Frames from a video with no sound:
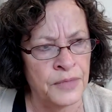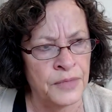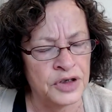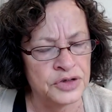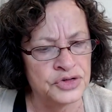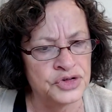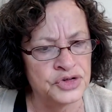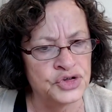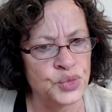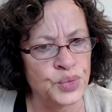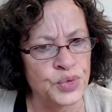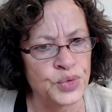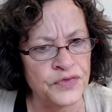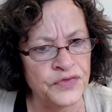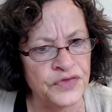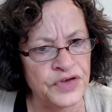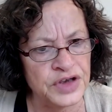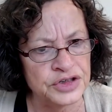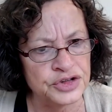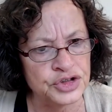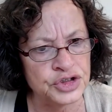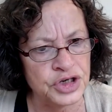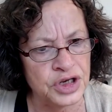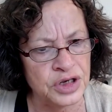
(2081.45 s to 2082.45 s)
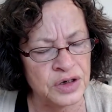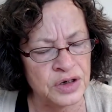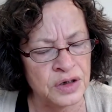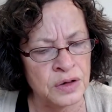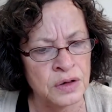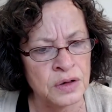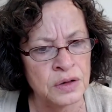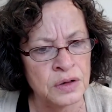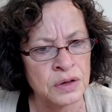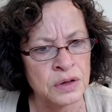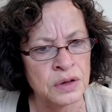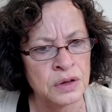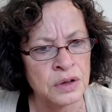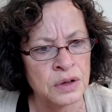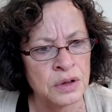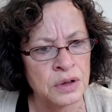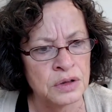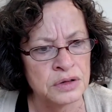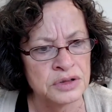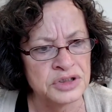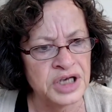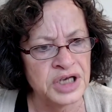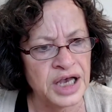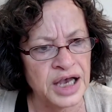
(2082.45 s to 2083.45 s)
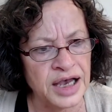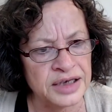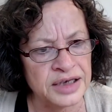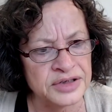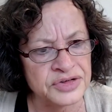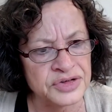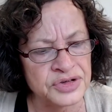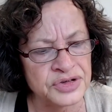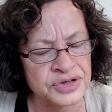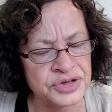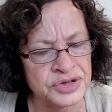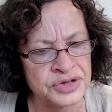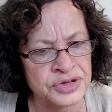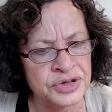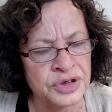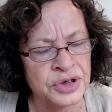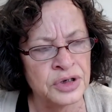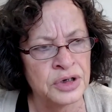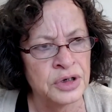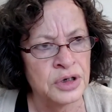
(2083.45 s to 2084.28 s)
supervision, tasks,